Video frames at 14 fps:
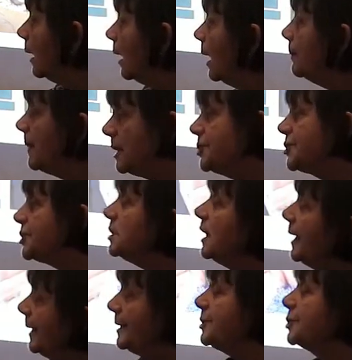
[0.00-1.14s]
I mentioned
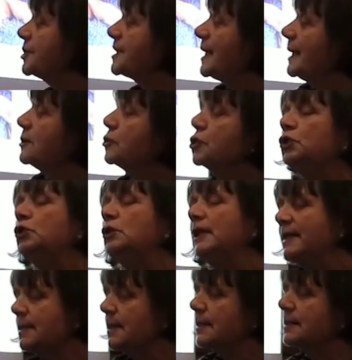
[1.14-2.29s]
that hedgehogs had 2
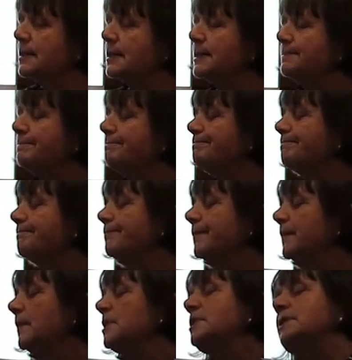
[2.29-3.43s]
litters.
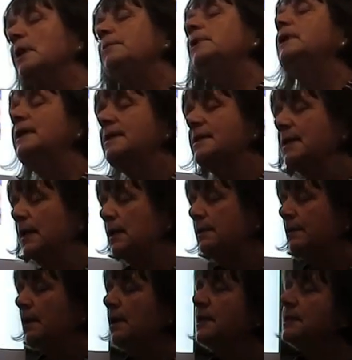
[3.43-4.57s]
The summer litter
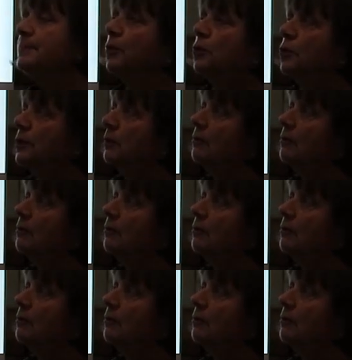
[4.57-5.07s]
is born